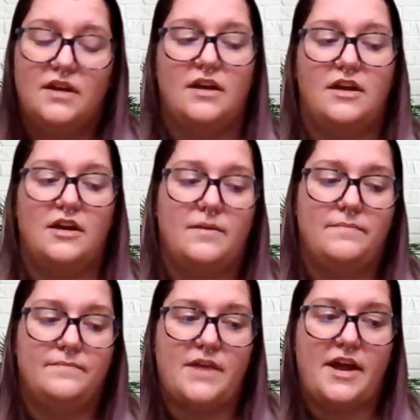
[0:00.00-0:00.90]

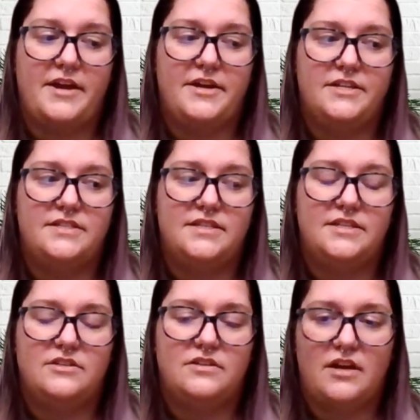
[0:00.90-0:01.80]
I
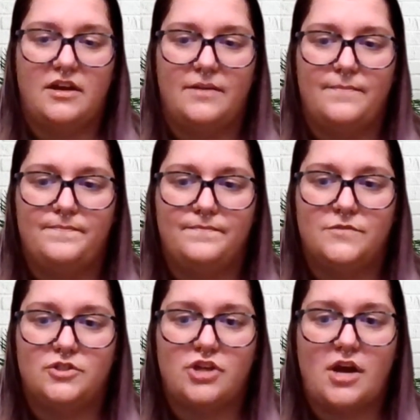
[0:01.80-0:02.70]
did
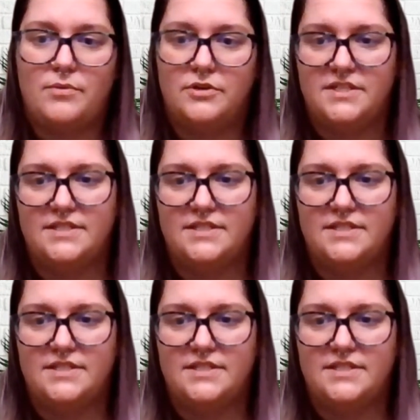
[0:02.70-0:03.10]
shot put,